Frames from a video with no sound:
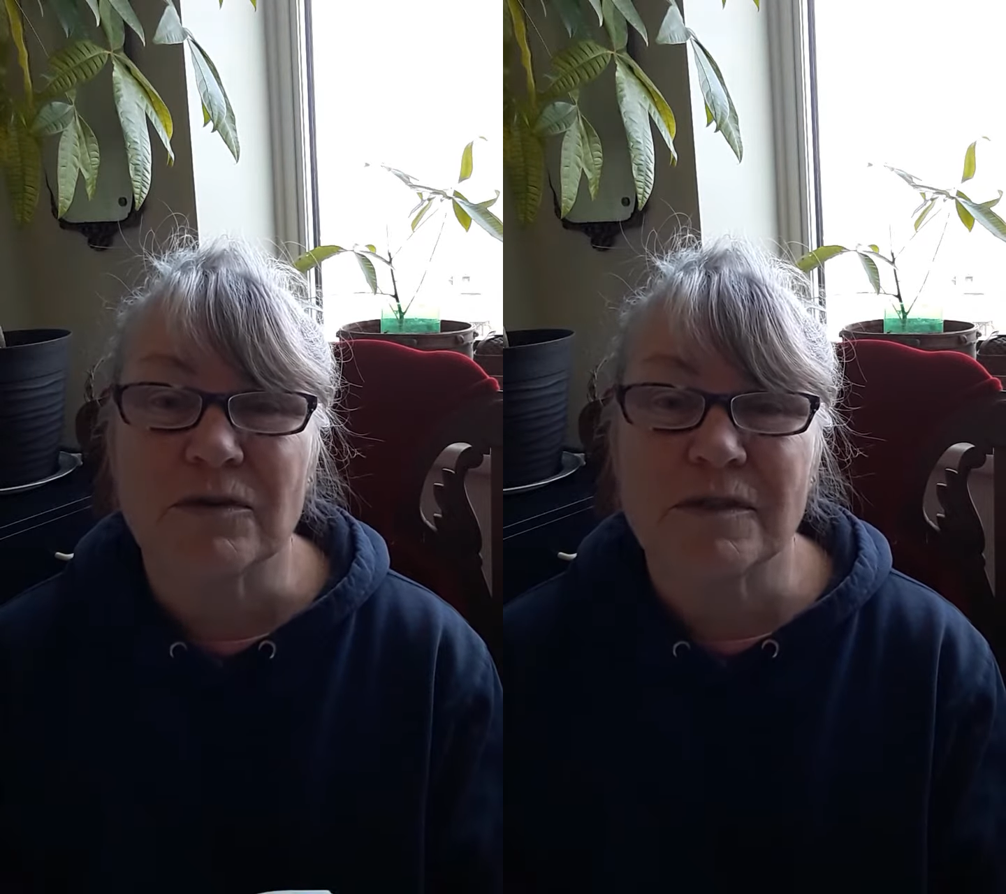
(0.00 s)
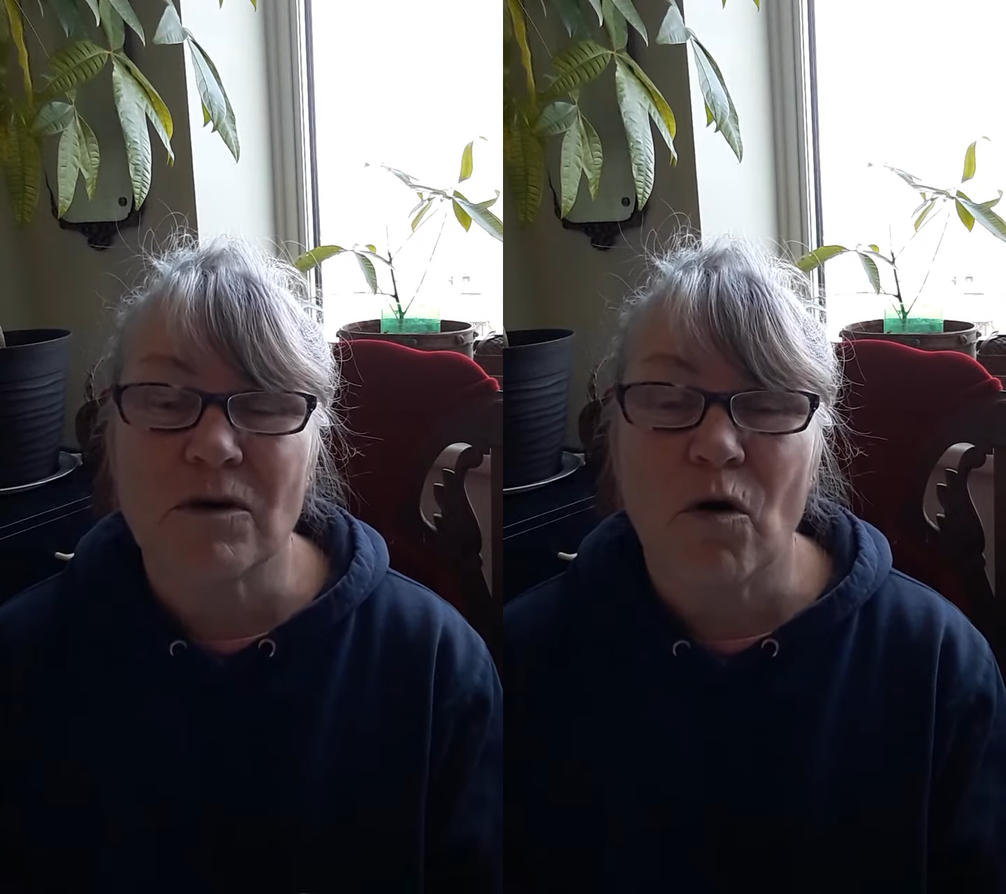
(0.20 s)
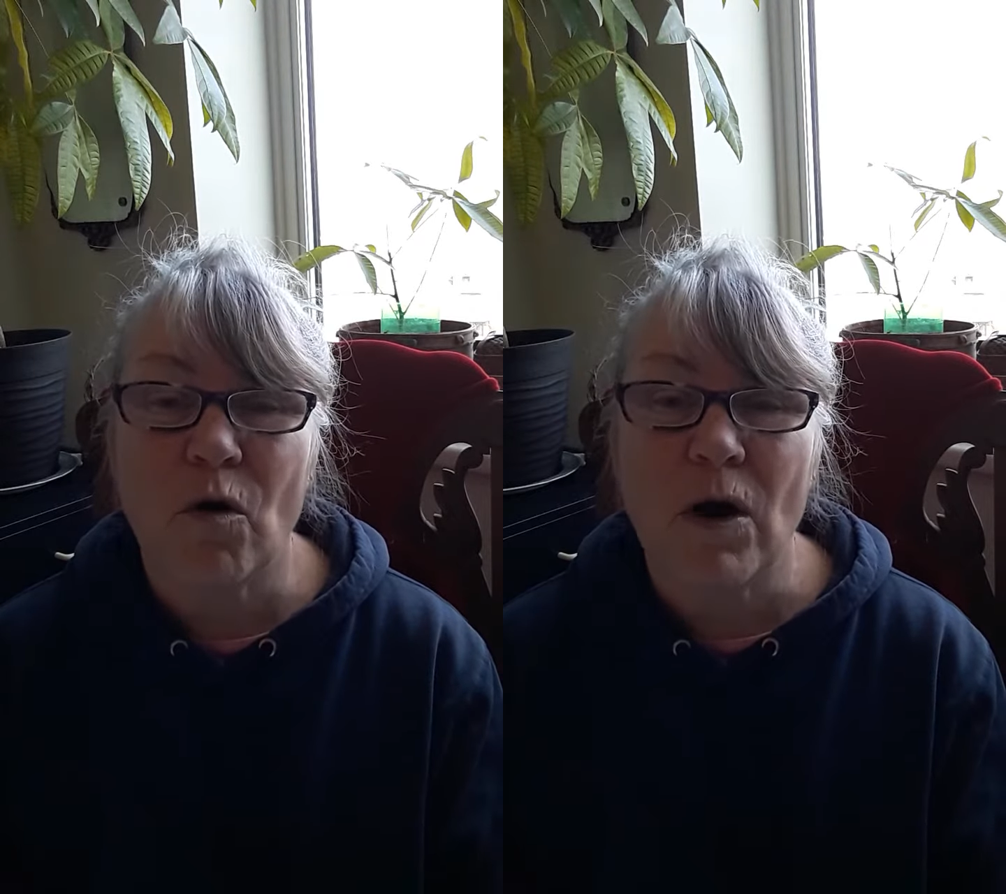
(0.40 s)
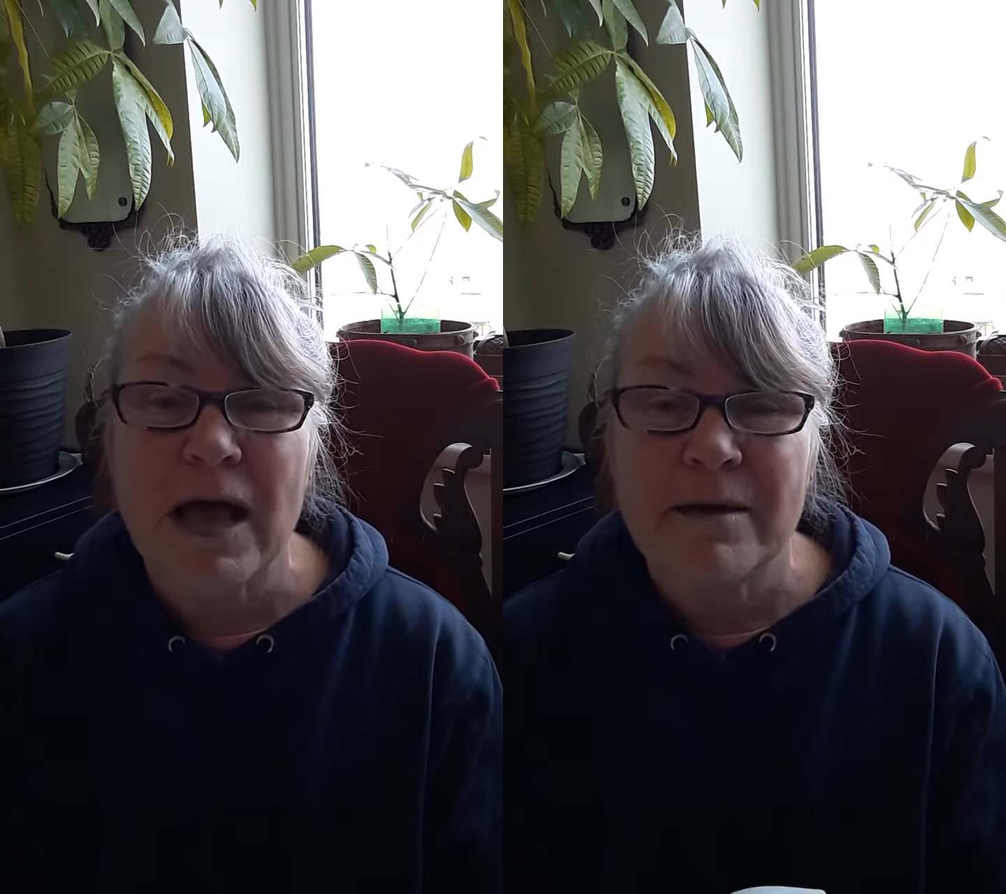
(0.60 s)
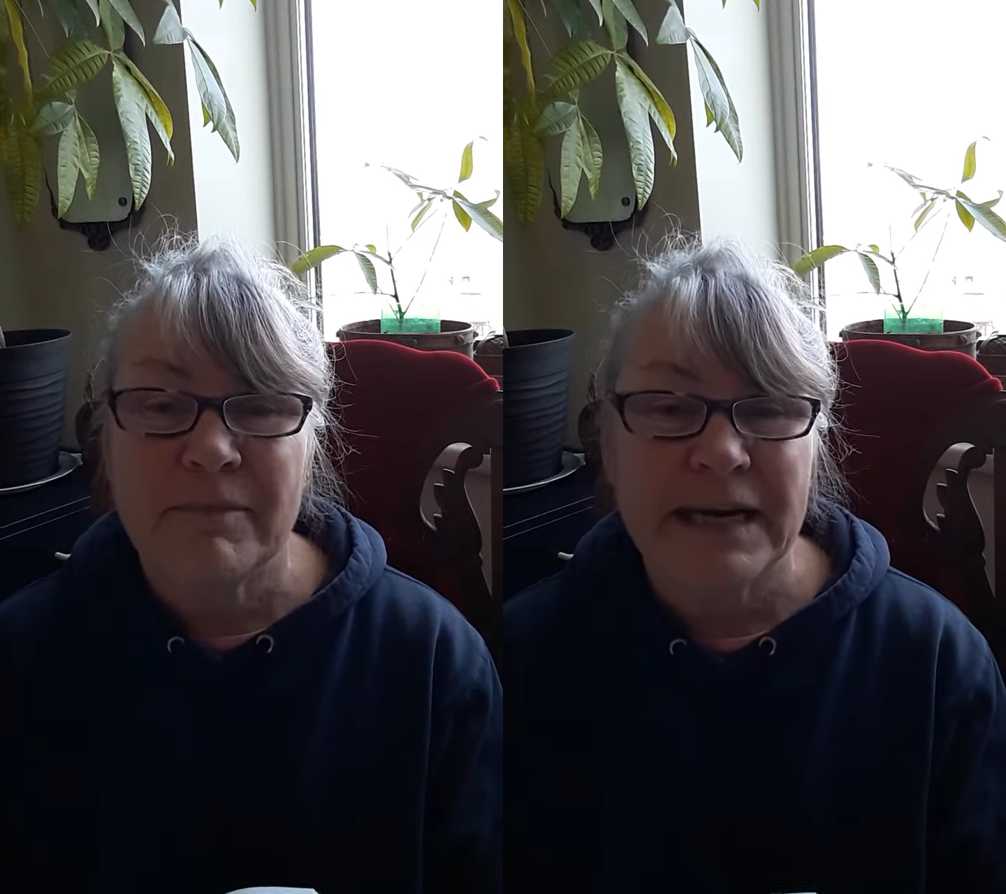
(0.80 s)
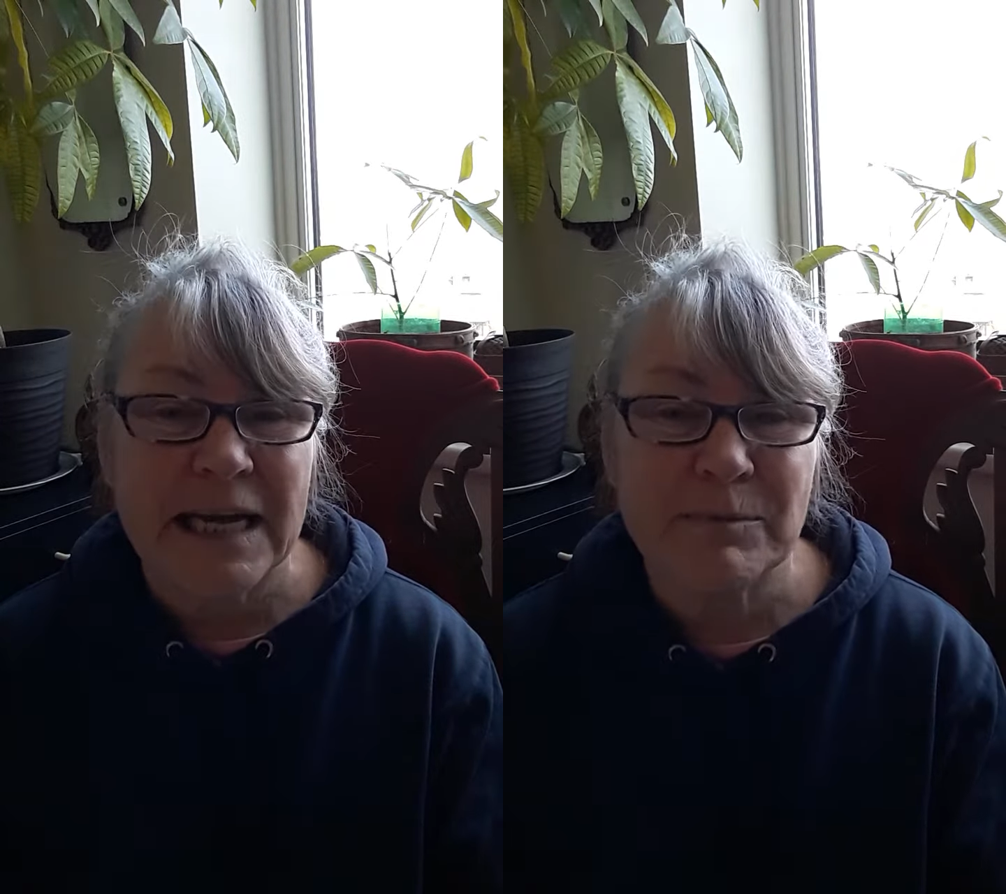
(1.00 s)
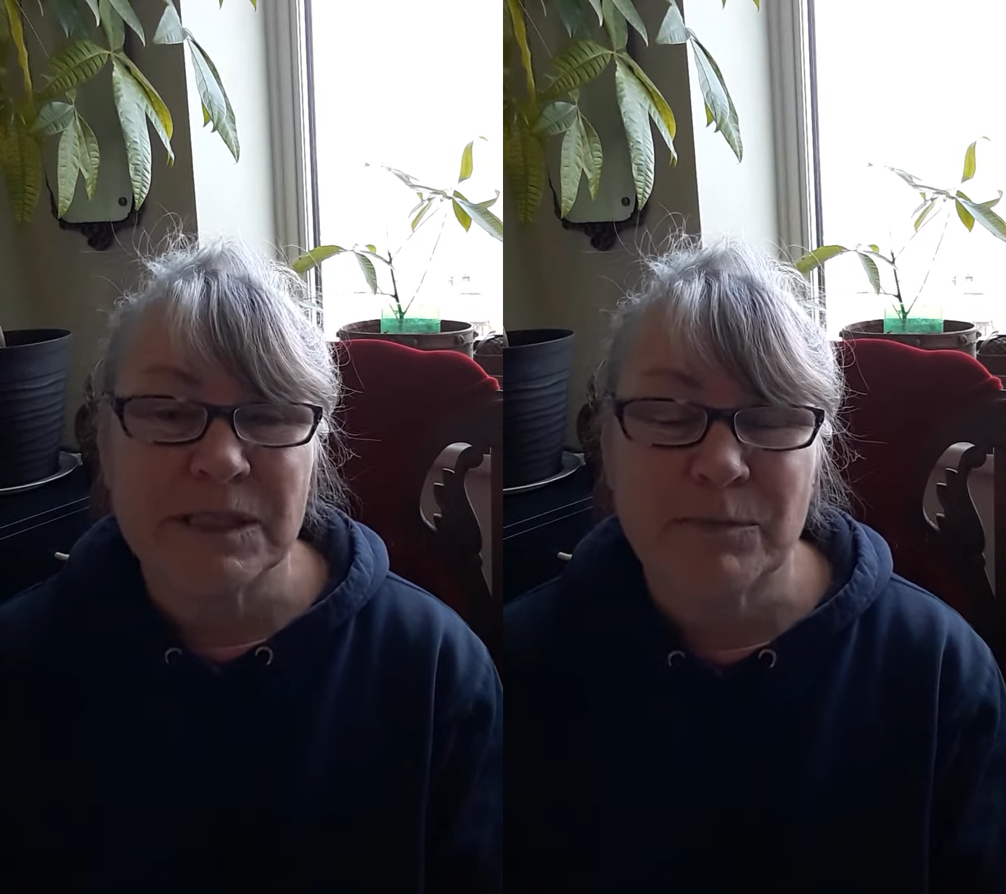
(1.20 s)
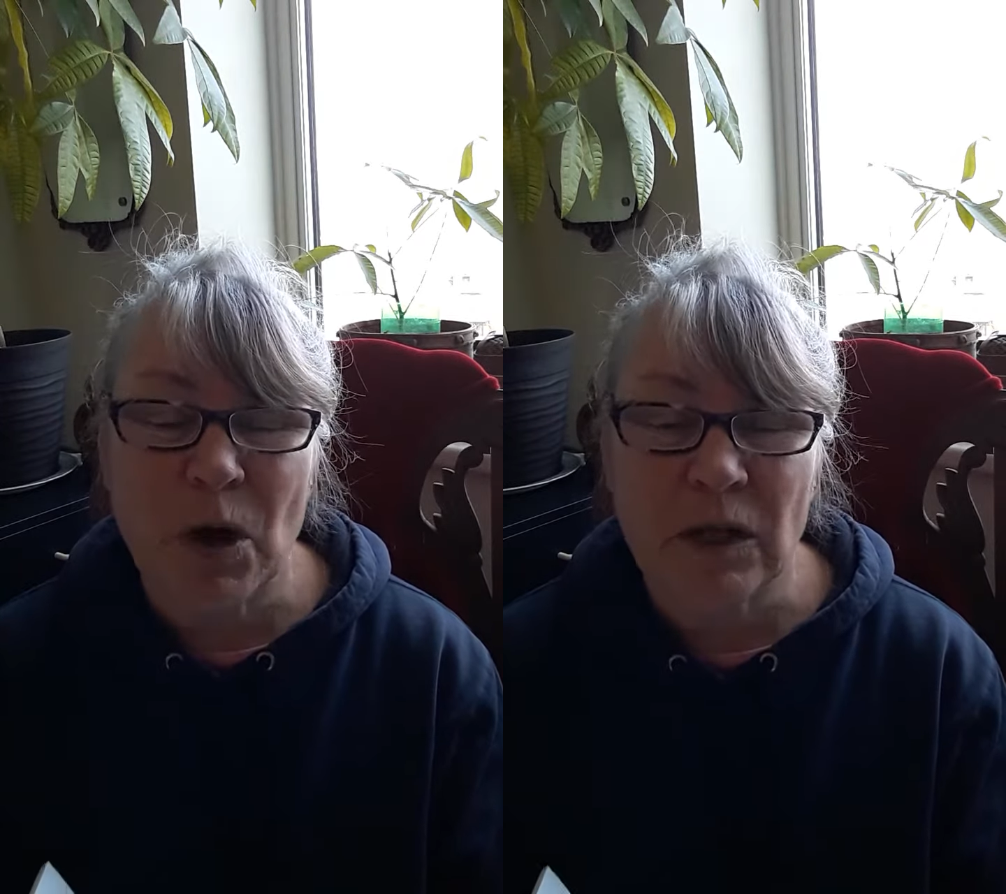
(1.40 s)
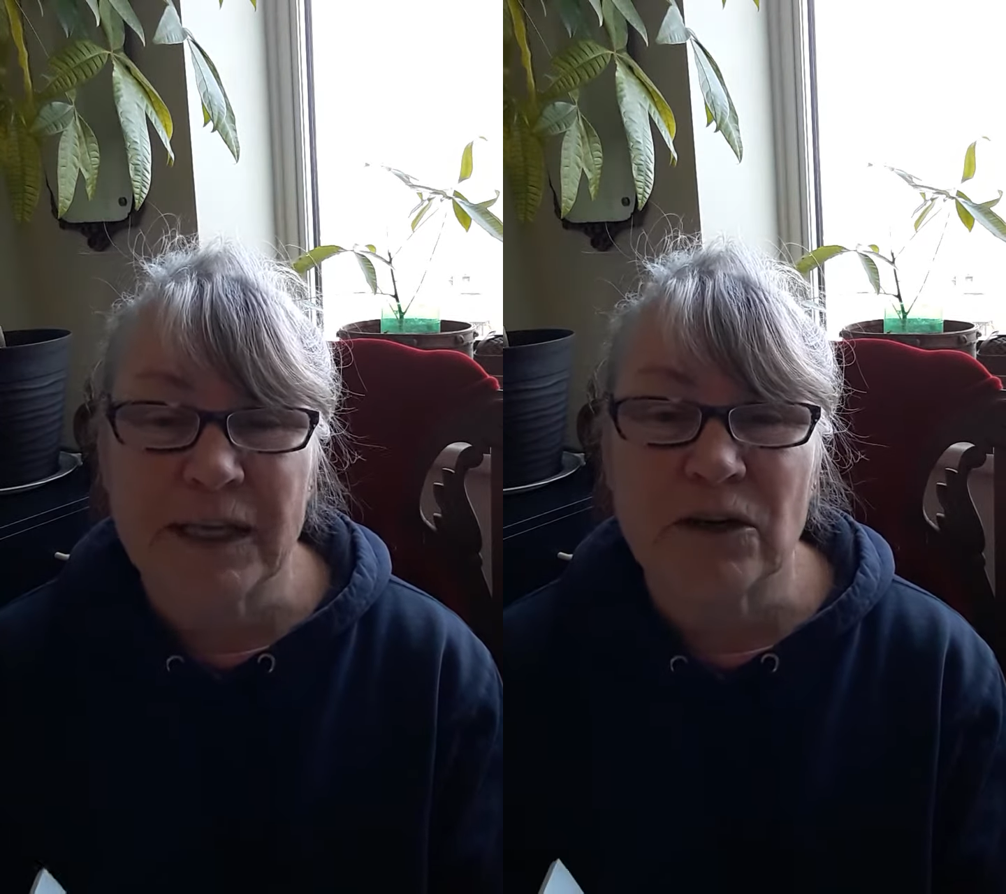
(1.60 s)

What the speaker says: So my name is Pauline